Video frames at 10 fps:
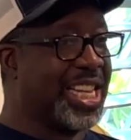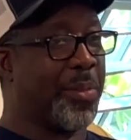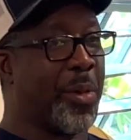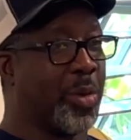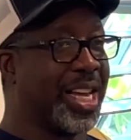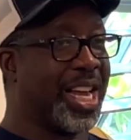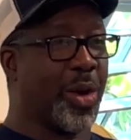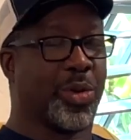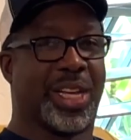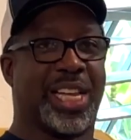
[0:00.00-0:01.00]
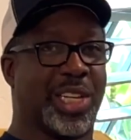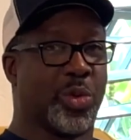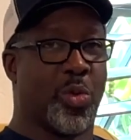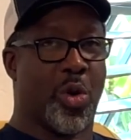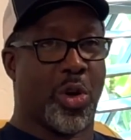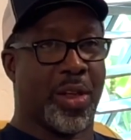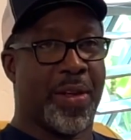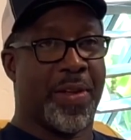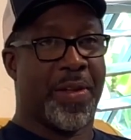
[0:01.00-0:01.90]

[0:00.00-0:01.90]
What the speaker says: about out here in this world